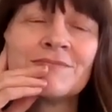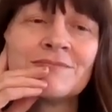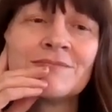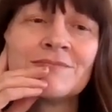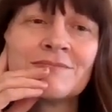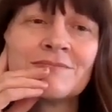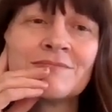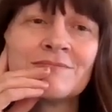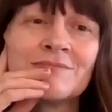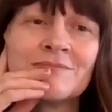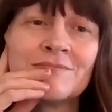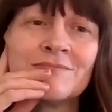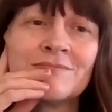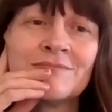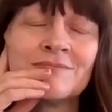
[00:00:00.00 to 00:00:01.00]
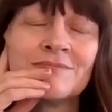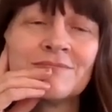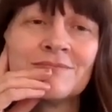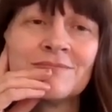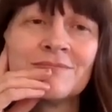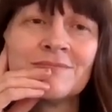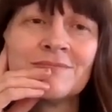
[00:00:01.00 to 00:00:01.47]

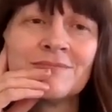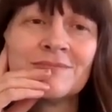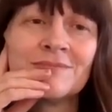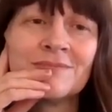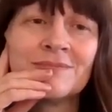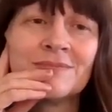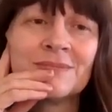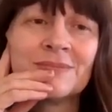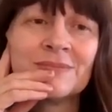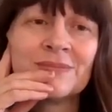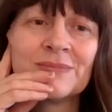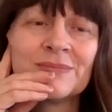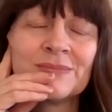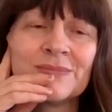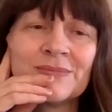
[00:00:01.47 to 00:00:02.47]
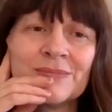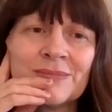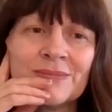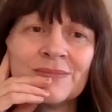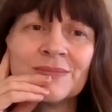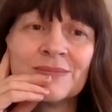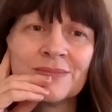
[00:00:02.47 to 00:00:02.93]

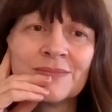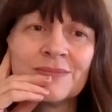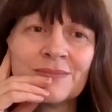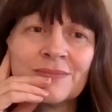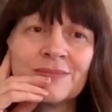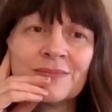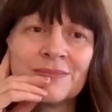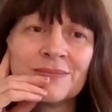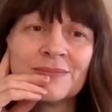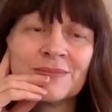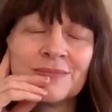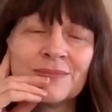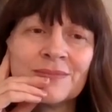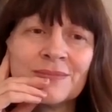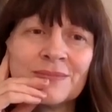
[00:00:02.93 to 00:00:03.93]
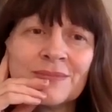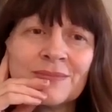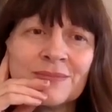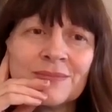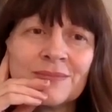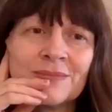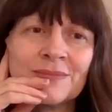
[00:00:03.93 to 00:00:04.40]

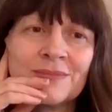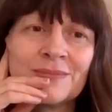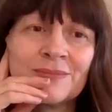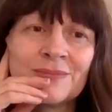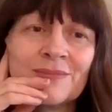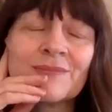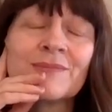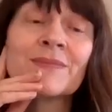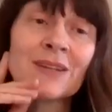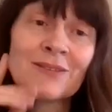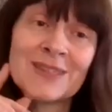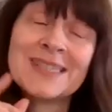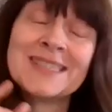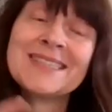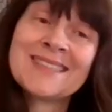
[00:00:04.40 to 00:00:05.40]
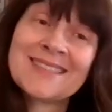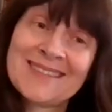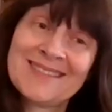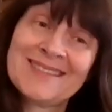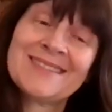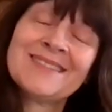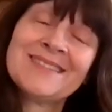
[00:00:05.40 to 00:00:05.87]

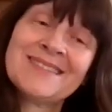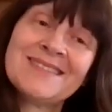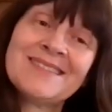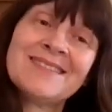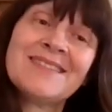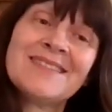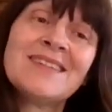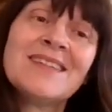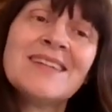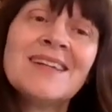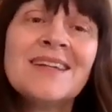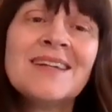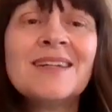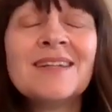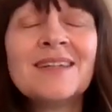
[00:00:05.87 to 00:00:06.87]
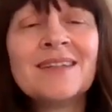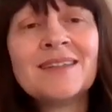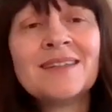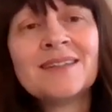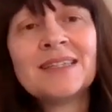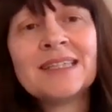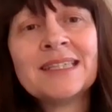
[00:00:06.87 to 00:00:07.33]

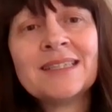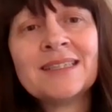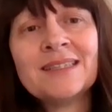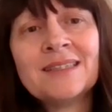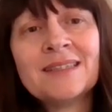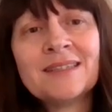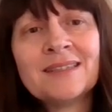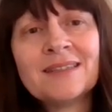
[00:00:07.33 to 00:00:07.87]
[no speech]